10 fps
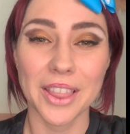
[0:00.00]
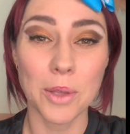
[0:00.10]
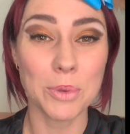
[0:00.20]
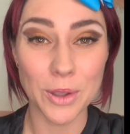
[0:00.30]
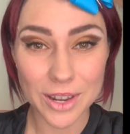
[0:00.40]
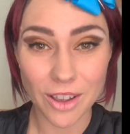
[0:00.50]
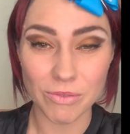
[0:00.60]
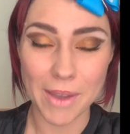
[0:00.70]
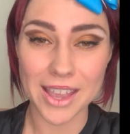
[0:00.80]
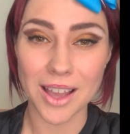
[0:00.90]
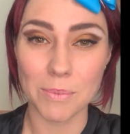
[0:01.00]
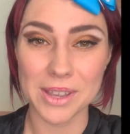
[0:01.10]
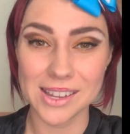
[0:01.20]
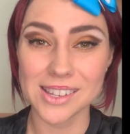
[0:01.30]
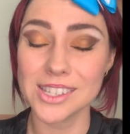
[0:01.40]
The beauty of makeup
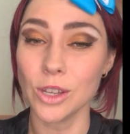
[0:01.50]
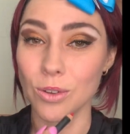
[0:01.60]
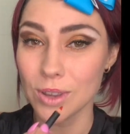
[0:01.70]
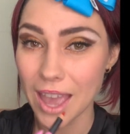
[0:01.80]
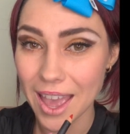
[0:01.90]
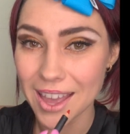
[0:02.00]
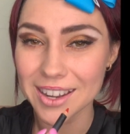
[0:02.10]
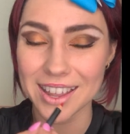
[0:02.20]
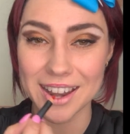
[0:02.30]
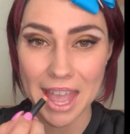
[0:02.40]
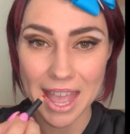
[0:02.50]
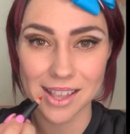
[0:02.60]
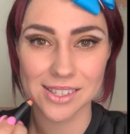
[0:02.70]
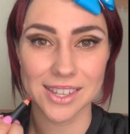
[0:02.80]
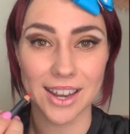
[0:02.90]
is you can
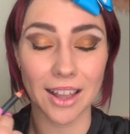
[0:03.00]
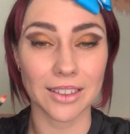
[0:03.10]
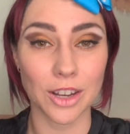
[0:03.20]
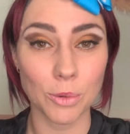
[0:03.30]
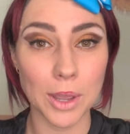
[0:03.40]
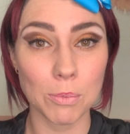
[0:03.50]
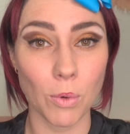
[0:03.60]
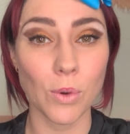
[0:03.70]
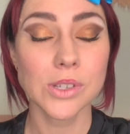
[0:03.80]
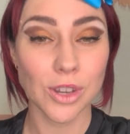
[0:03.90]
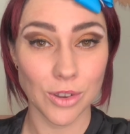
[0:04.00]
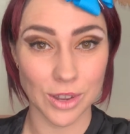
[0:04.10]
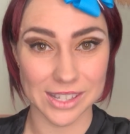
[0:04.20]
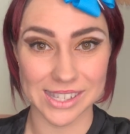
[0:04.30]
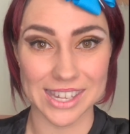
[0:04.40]
enhance it a little bit more so you
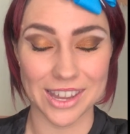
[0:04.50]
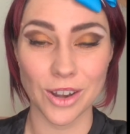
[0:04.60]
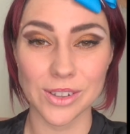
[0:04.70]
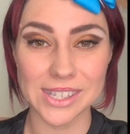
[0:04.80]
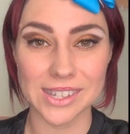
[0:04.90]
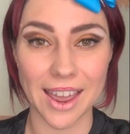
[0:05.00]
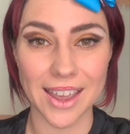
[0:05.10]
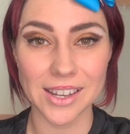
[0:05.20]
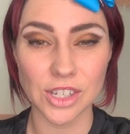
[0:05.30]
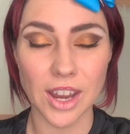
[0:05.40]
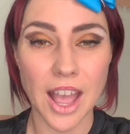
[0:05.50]
can see it on stage,